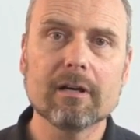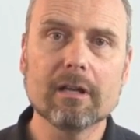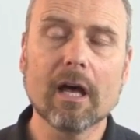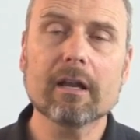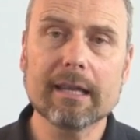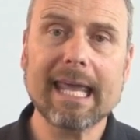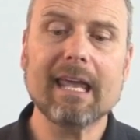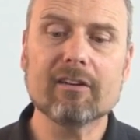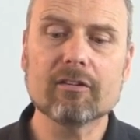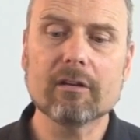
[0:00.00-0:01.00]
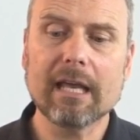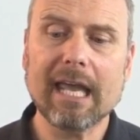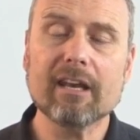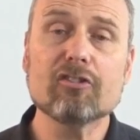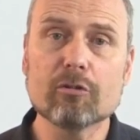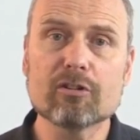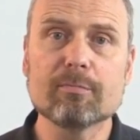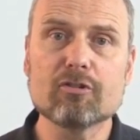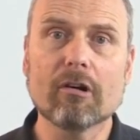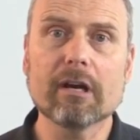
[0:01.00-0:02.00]
a lot of land and a Jewish
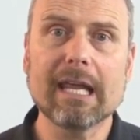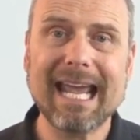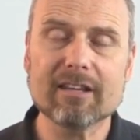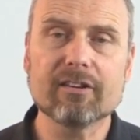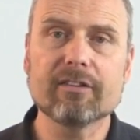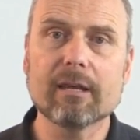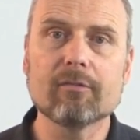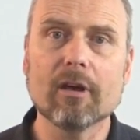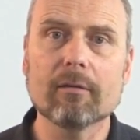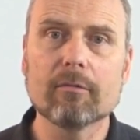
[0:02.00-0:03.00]
majority at the same time.